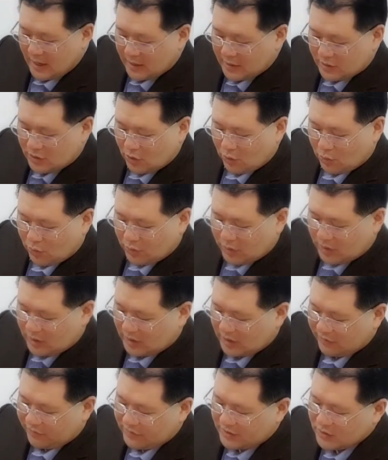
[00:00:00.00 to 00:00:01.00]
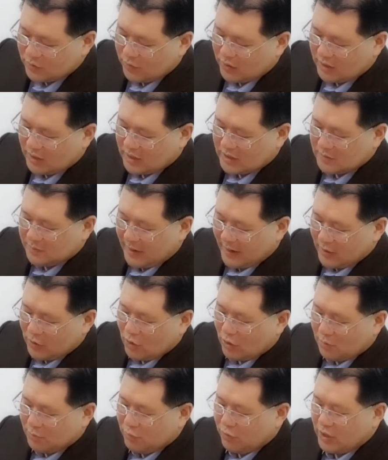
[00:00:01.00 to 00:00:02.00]
So the difference with the spine
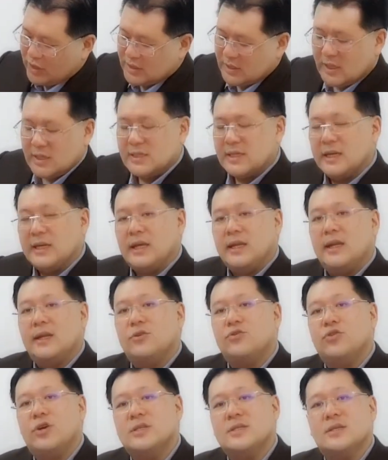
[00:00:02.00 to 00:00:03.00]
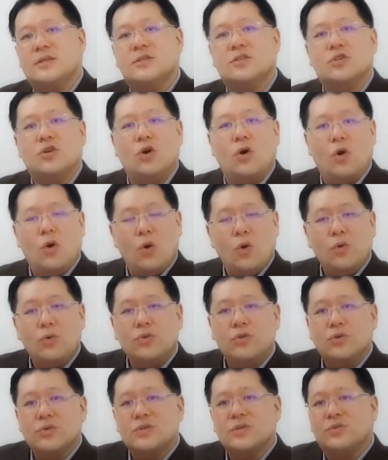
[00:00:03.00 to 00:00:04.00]
cord brace is that it addresses all
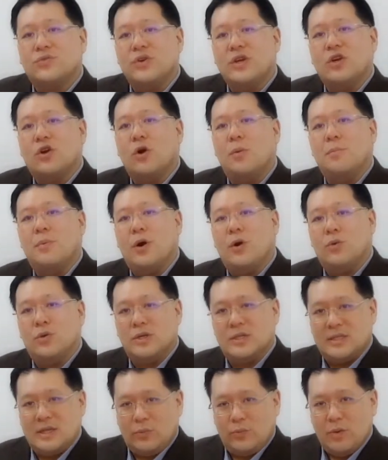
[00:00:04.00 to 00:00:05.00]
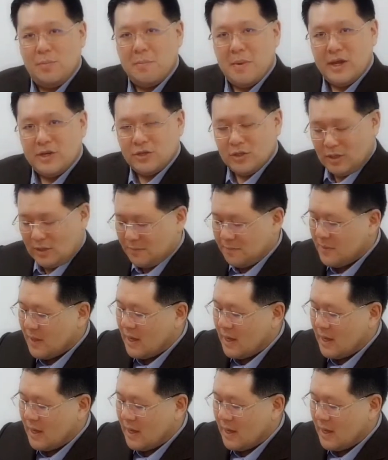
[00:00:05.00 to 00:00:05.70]
those three components that we measured